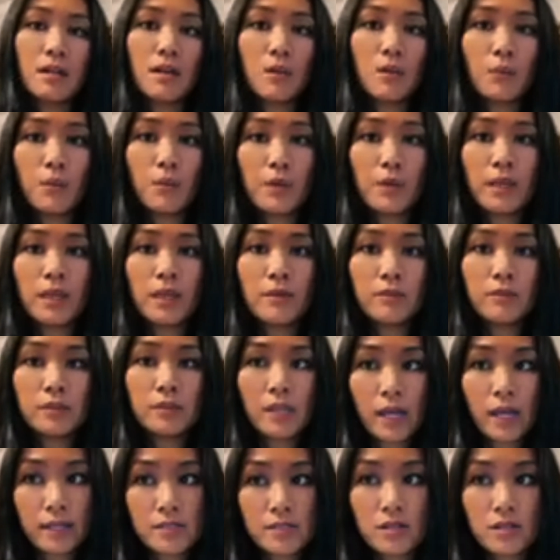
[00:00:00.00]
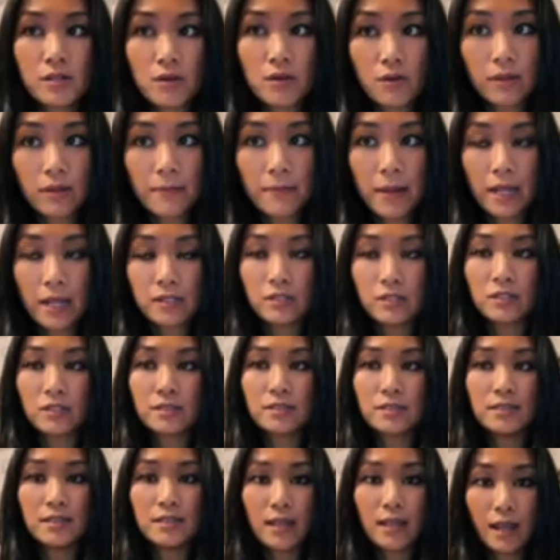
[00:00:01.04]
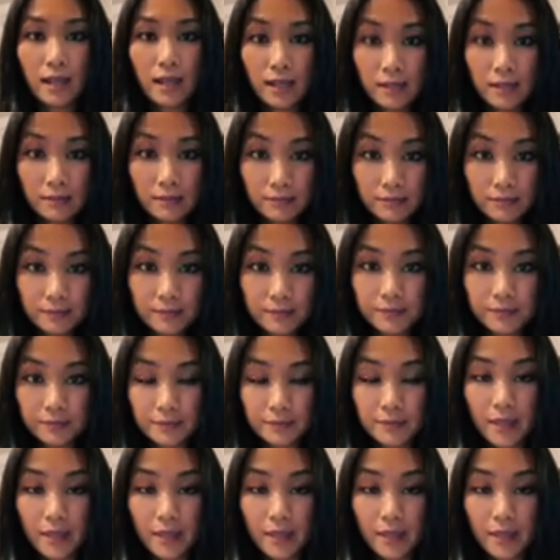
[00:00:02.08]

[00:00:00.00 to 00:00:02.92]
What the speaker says: We would like to know the patient's name,